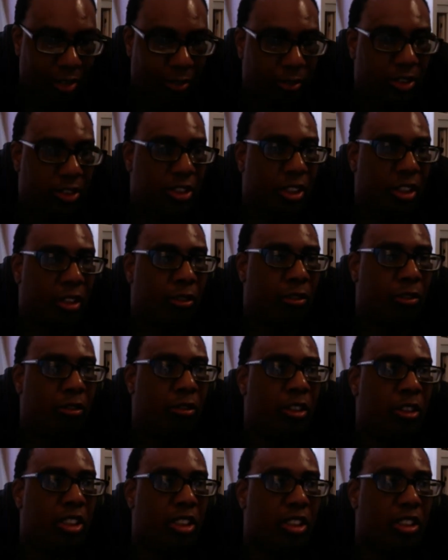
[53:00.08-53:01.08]
So
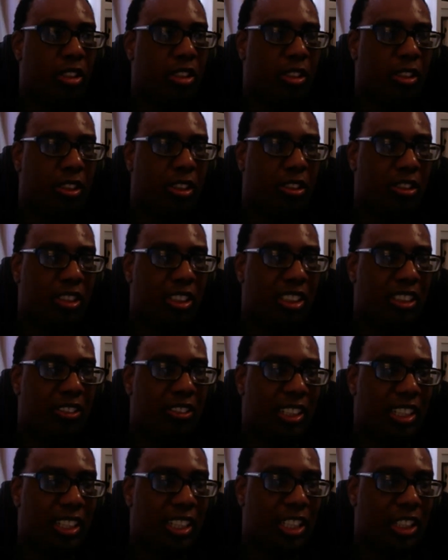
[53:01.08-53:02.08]
what trying to get
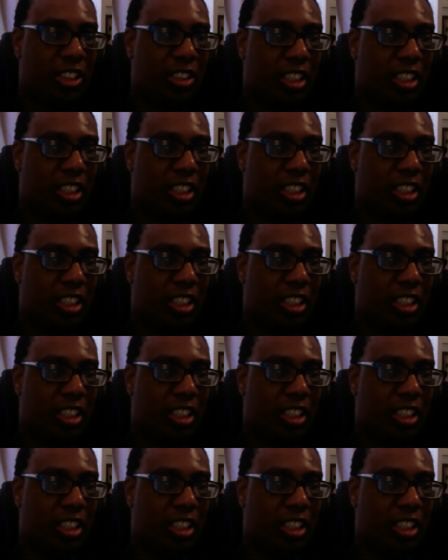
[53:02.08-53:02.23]
an answer,